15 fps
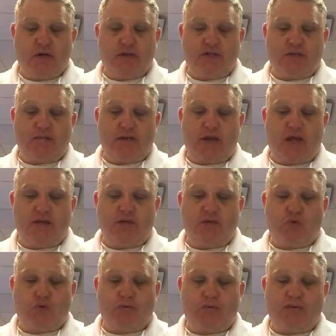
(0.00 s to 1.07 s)
Some knowledge you
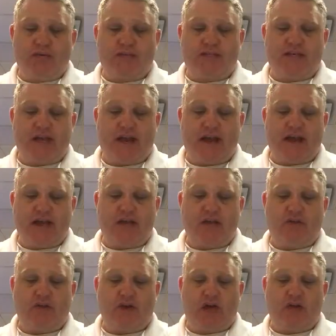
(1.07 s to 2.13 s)
will possess in hand,
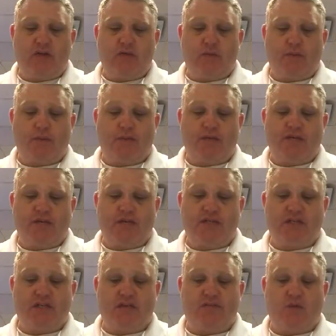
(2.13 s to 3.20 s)
other knowledge will be possessed
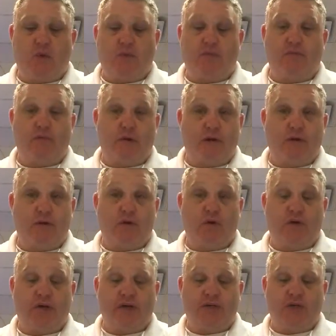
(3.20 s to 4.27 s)
in the form of written or
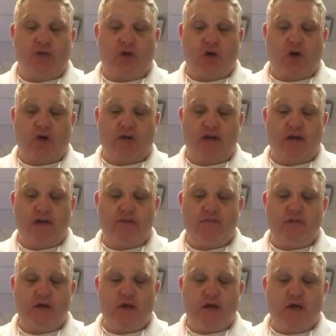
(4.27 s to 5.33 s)
digital
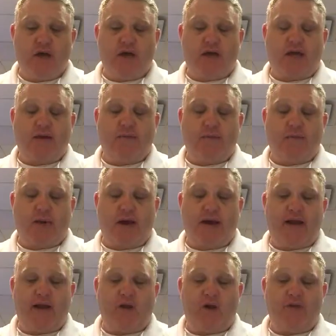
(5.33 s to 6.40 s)
archives. Keep in mind,
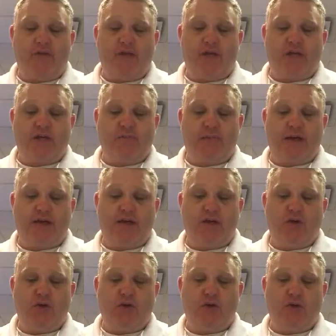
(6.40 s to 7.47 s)
however, that you may
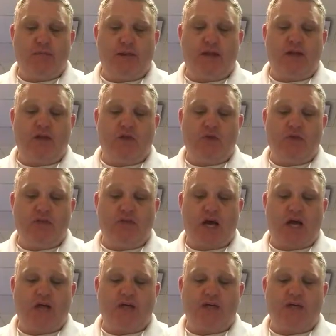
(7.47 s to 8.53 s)
lose
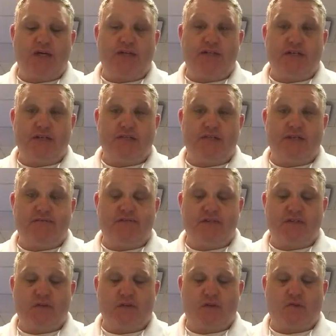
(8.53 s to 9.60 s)
knowledge that exists in
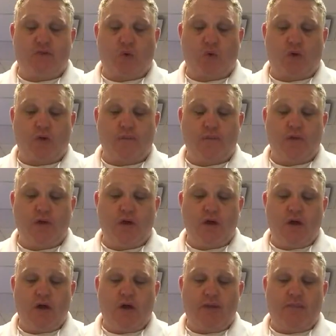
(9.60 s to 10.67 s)
physical form,
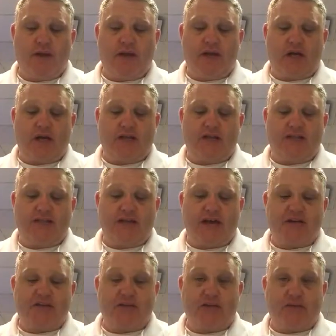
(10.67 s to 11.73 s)
depending on the
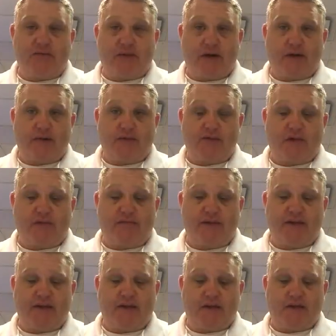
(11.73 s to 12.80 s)
disaster you find yourself
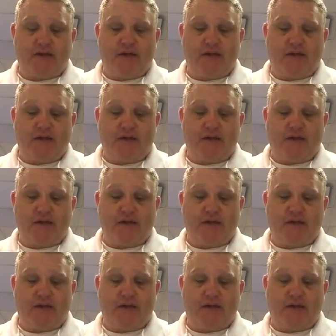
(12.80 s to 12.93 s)
in.